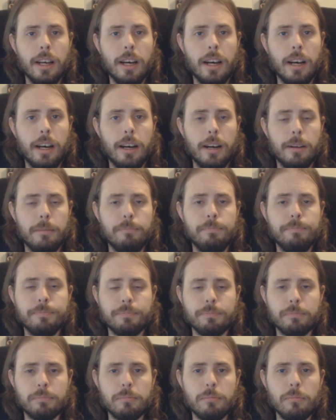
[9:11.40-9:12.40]

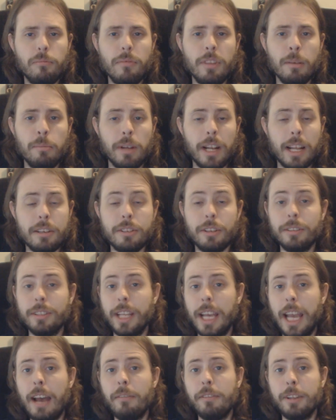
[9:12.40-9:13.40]
but I
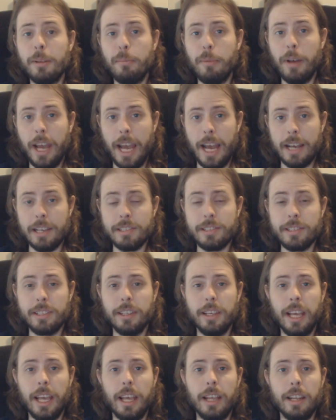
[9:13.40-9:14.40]
certainly have in the past,
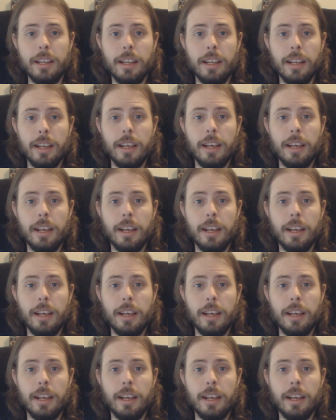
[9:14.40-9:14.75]
and